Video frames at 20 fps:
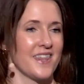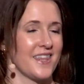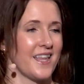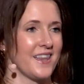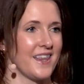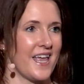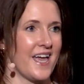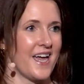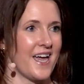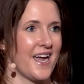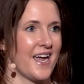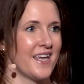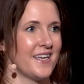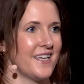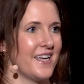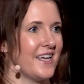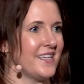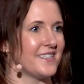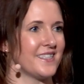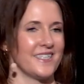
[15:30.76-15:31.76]
the
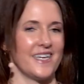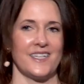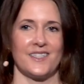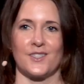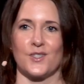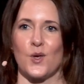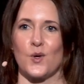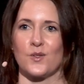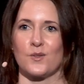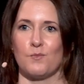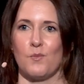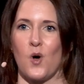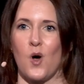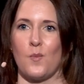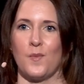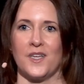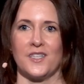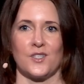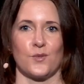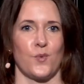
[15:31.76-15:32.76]
line. It's those
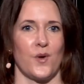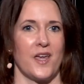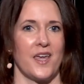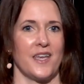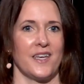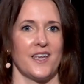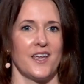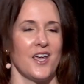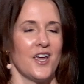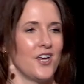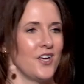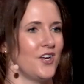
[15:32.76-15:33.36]
moments when